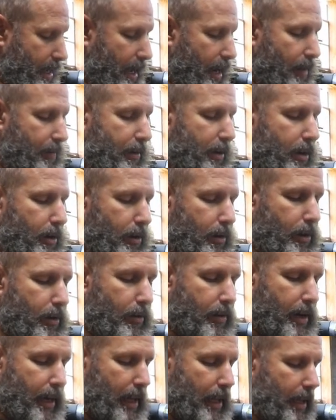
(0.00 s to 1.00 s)
And if you don't
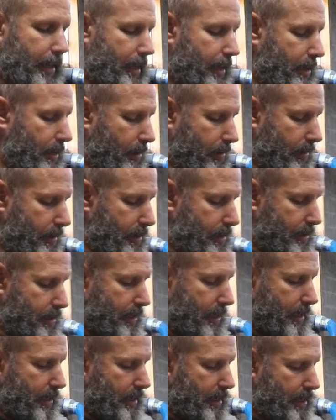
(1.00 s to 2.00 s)
know what a Cleco
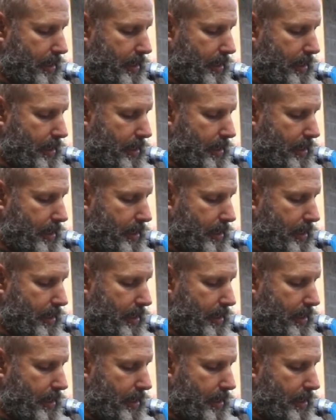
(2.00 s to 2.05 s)
is,